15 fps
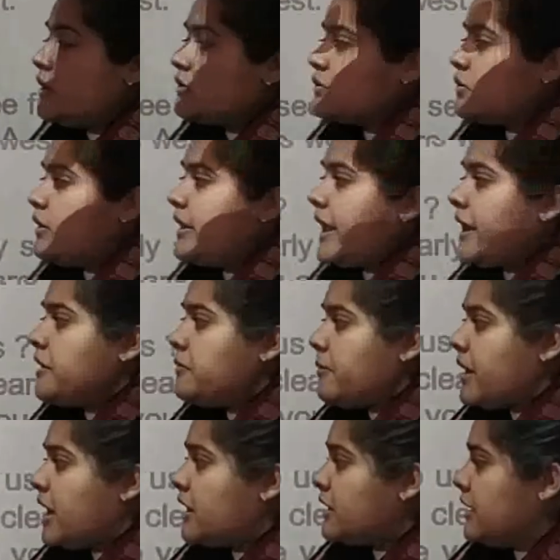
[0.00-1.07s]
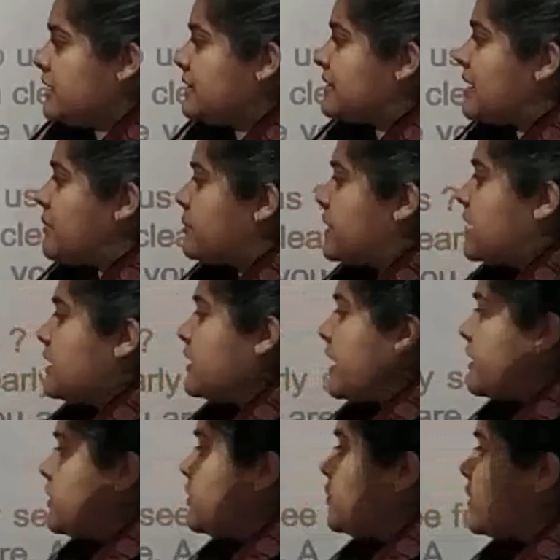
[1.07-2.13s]
So landmark is something
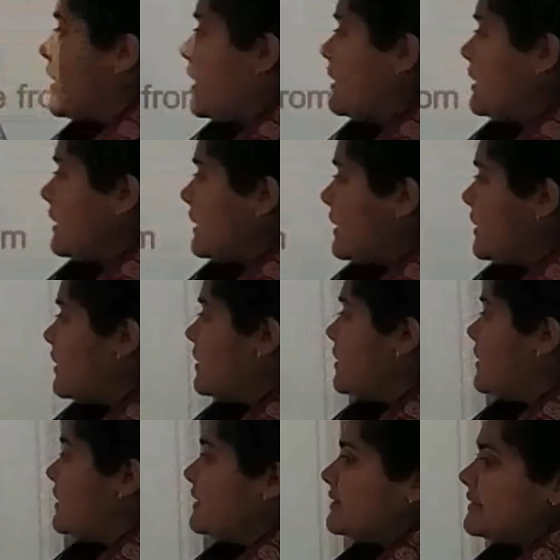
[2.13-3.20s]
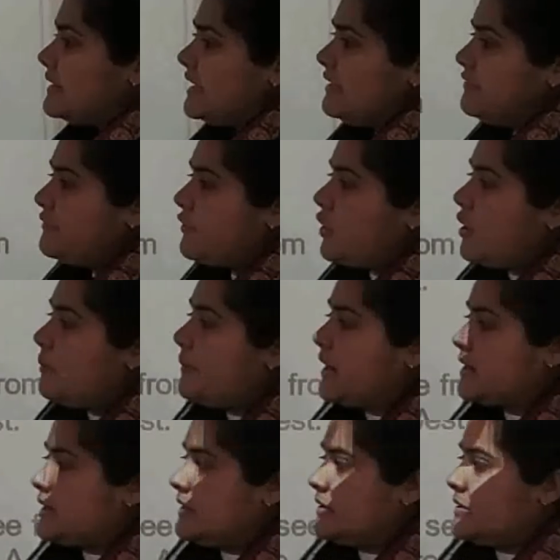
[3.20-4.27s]
that you can clearly see
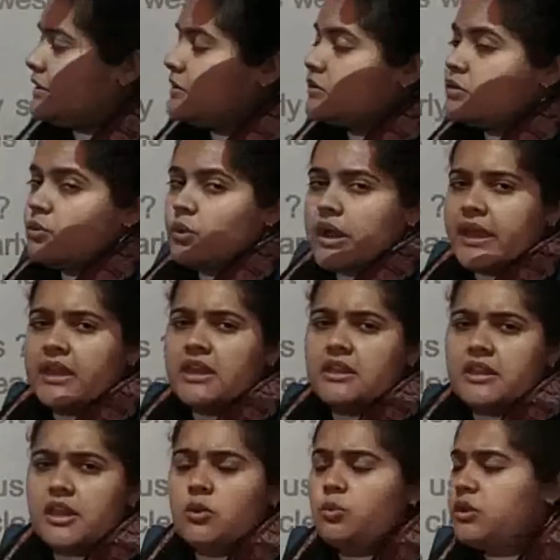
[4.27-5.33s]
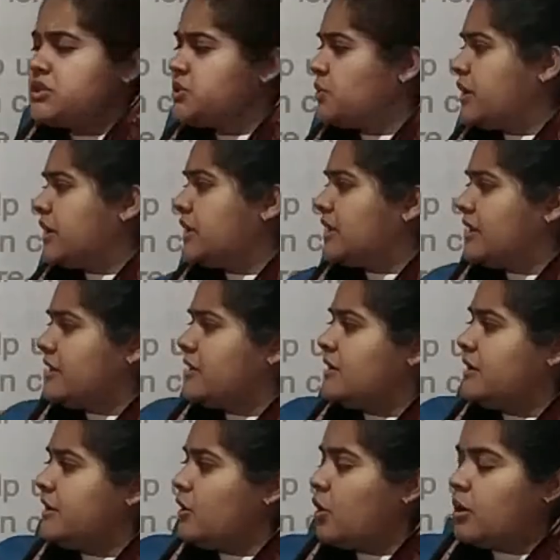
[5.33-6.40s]
from a distance. So anything which you can
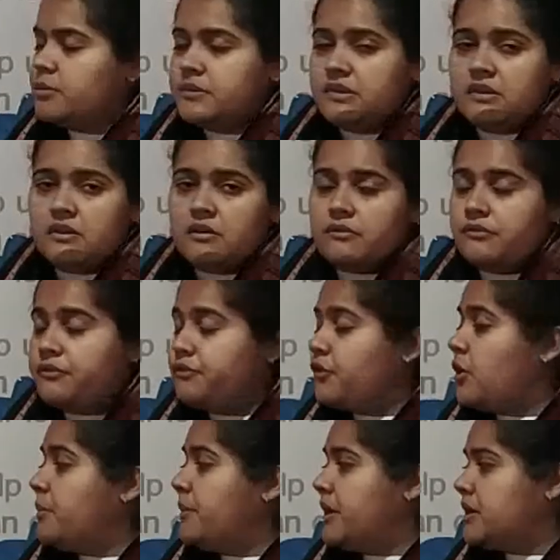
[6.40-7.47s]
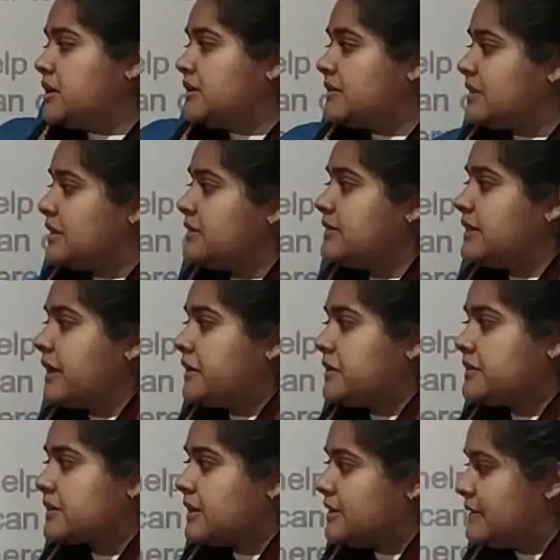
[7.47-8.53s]
clearly observe from a distance, that
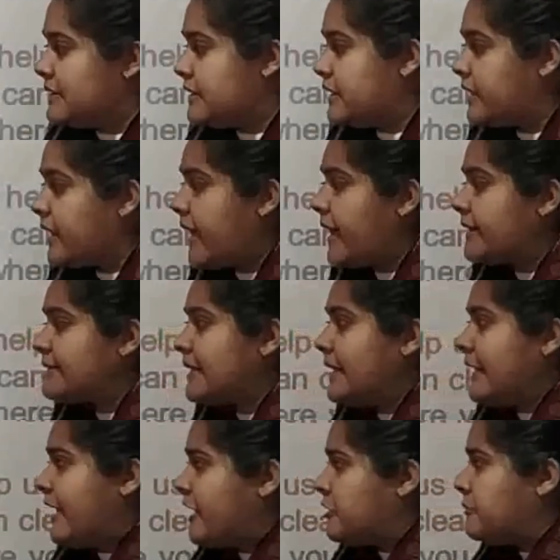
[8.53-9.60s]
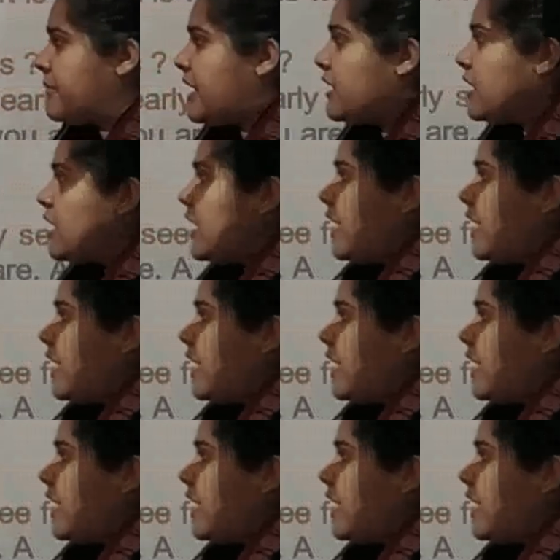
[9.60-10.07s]
is considered as a landmark.